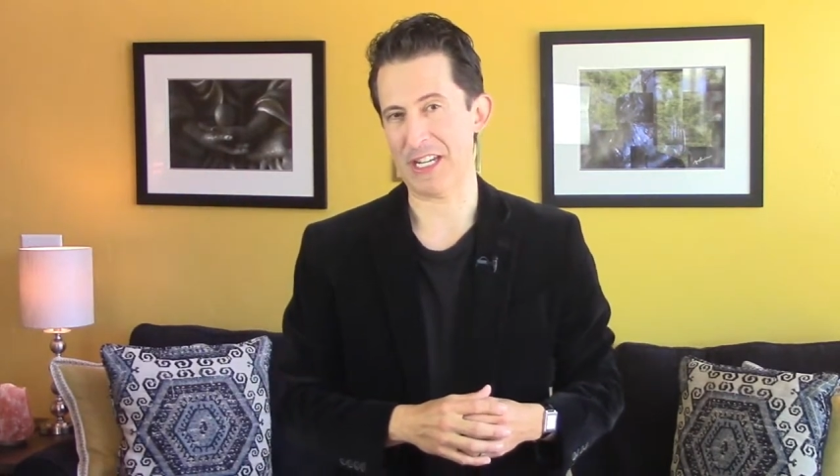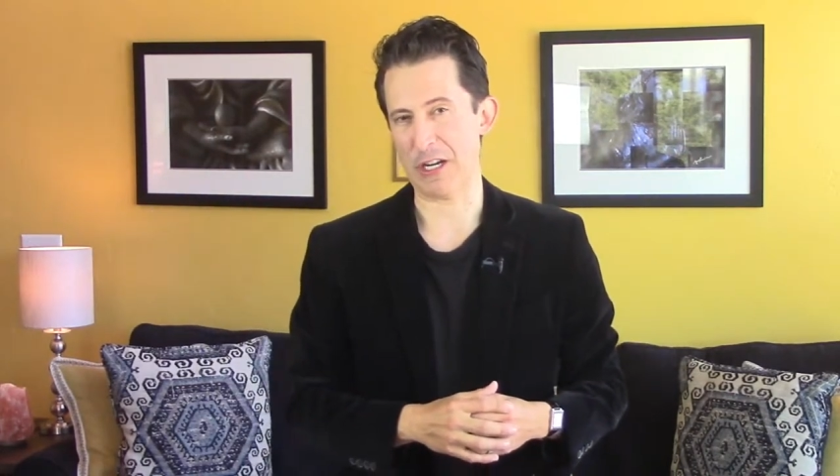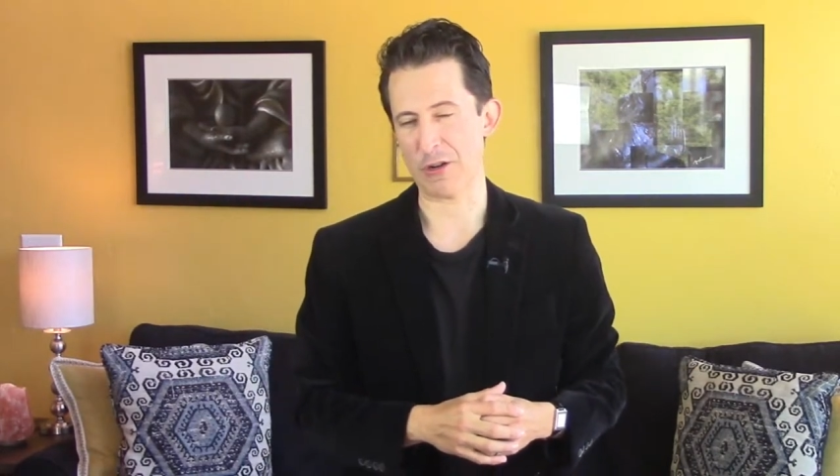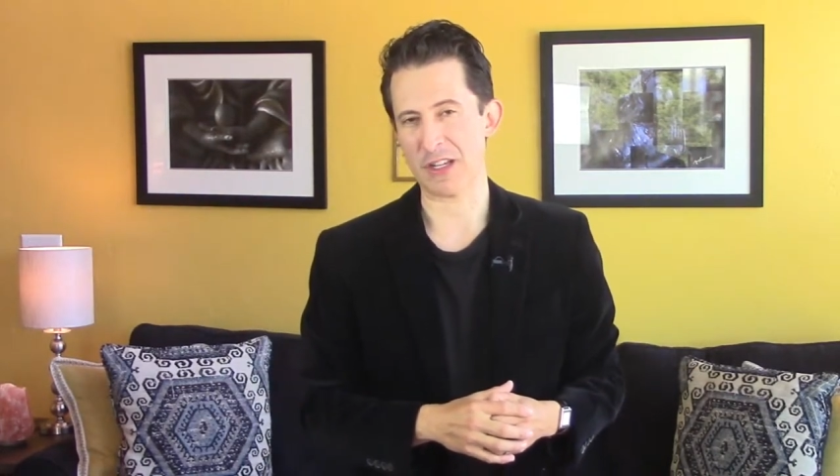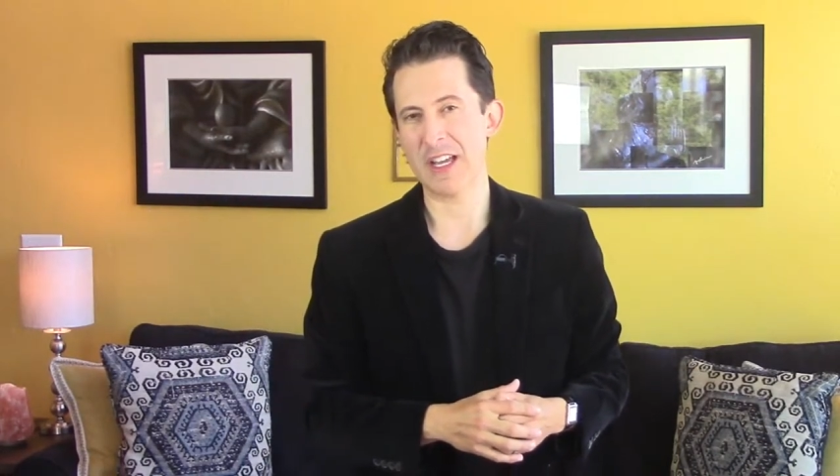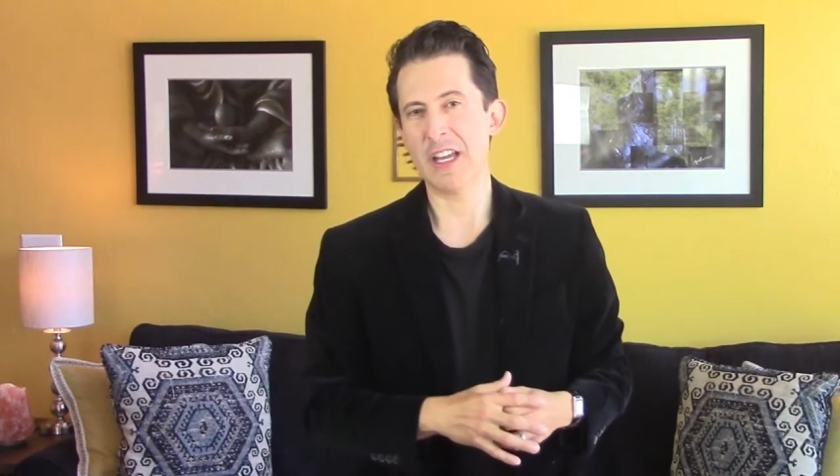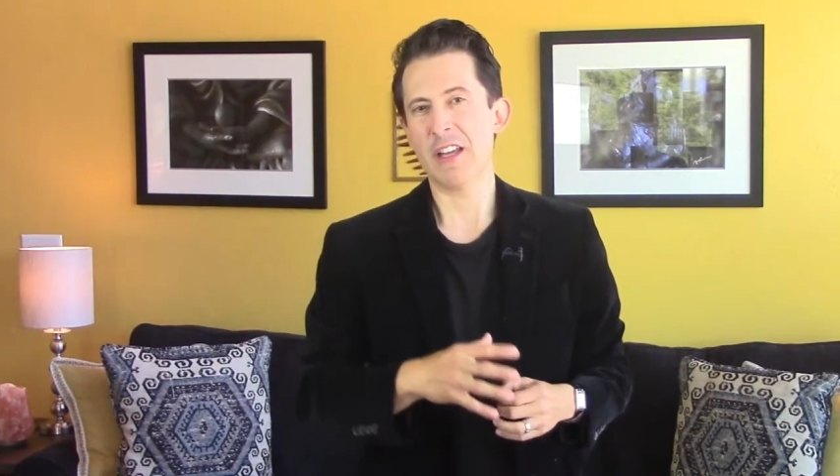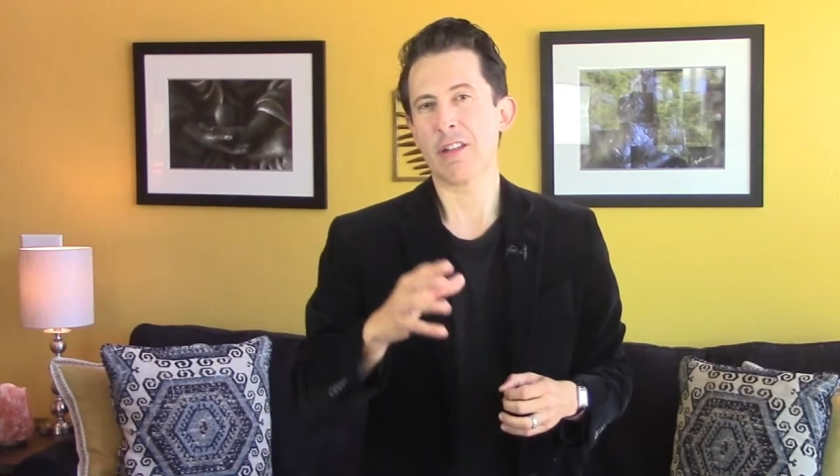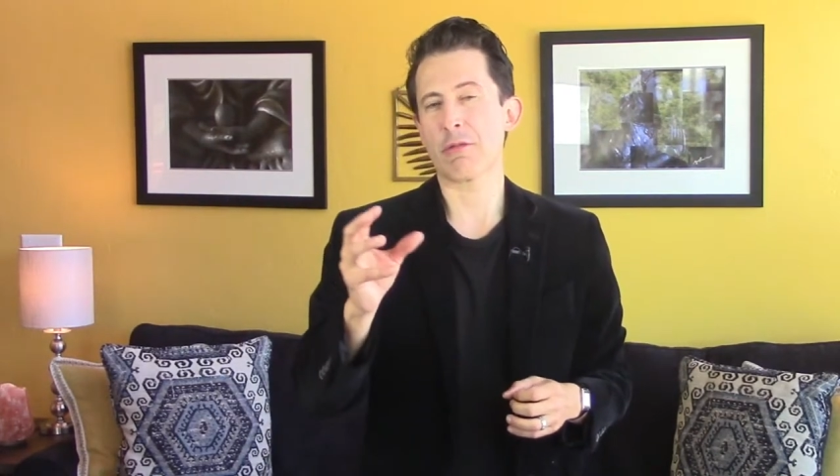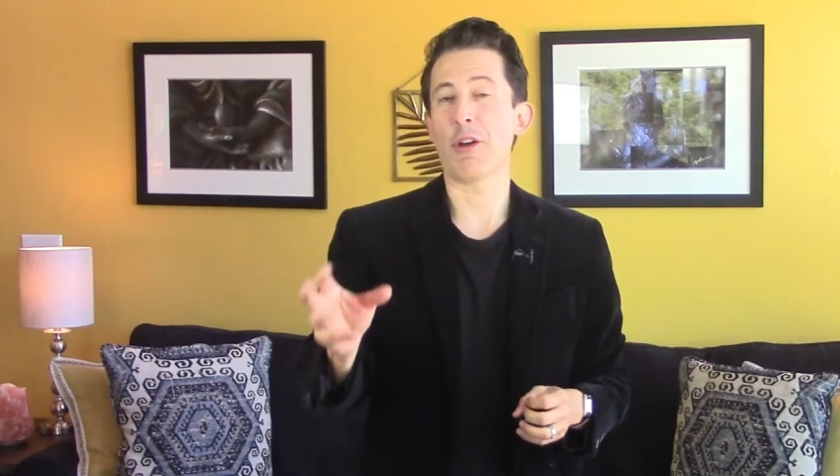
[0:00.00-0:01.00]
years,
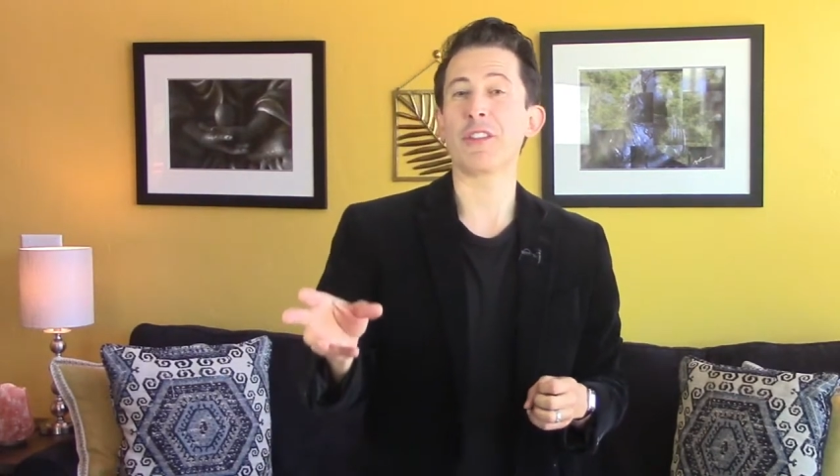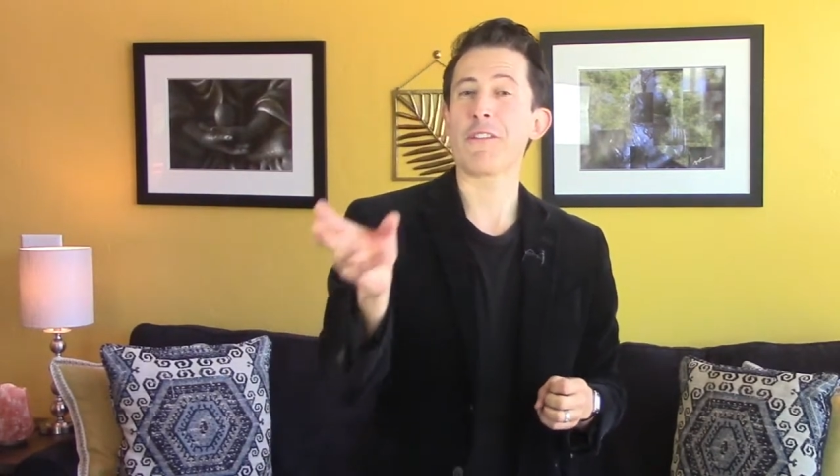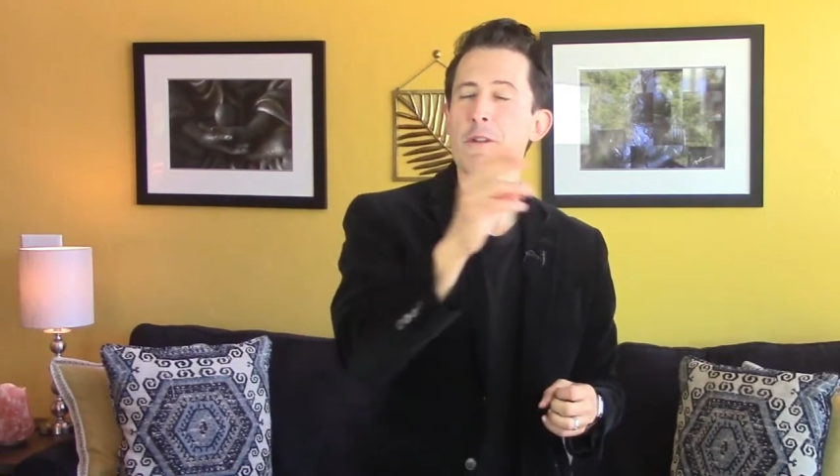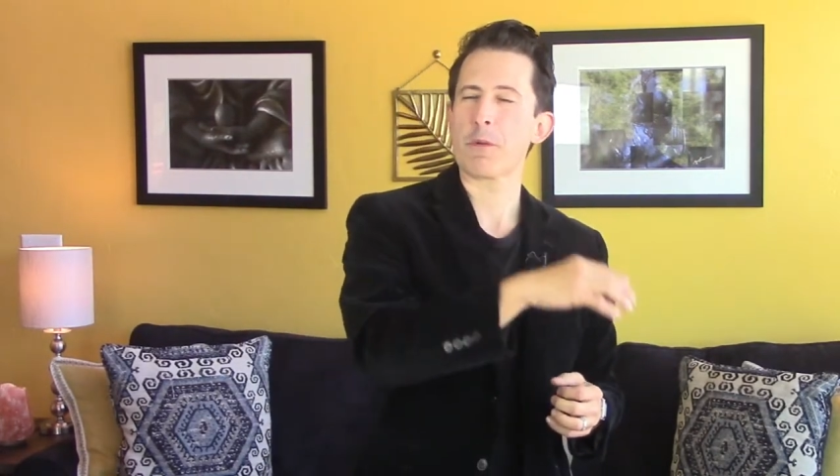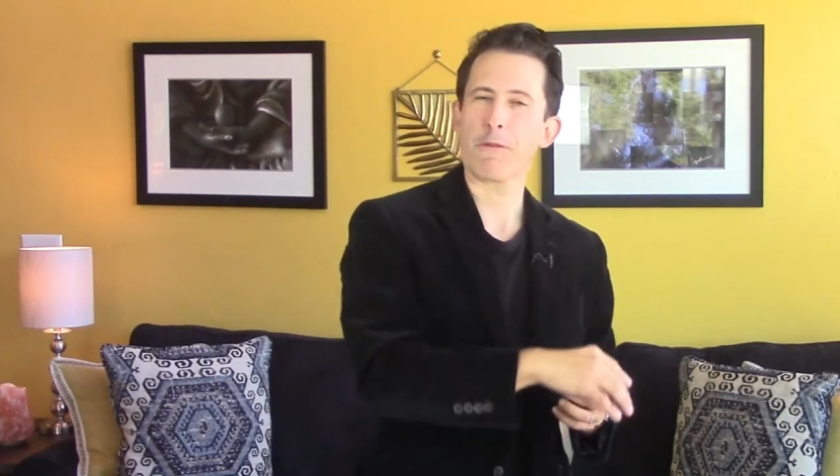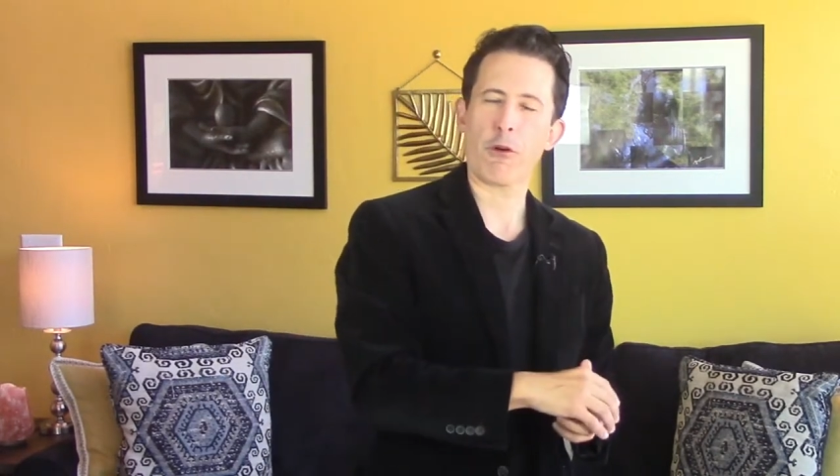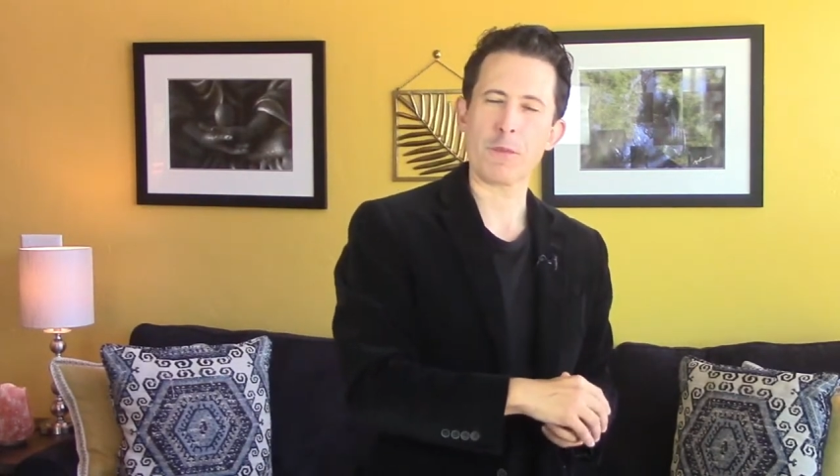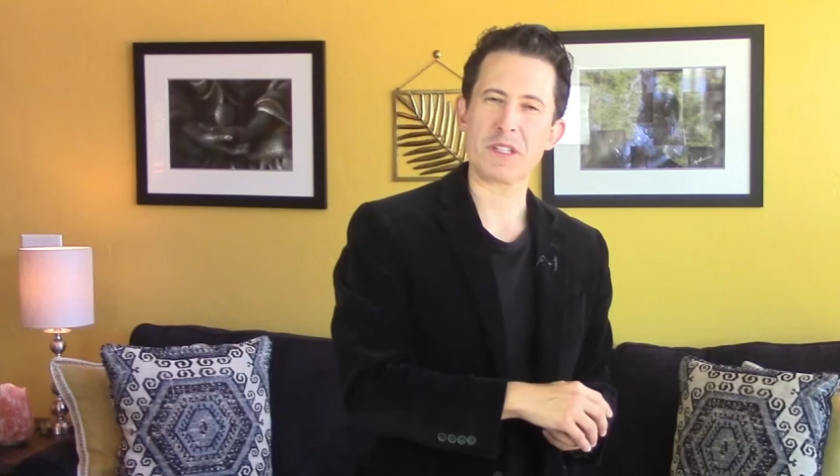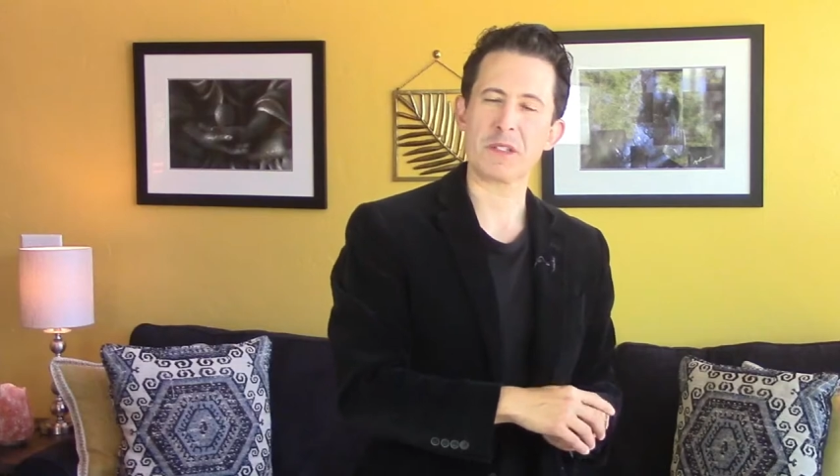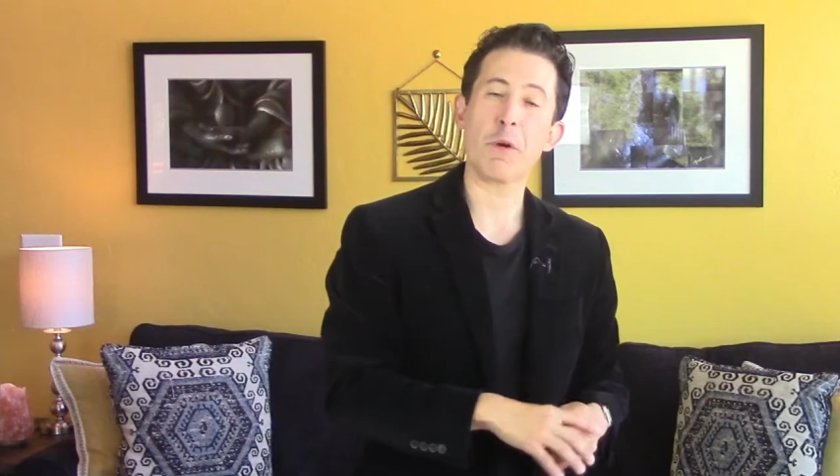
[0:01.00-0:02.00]
throughout different performances.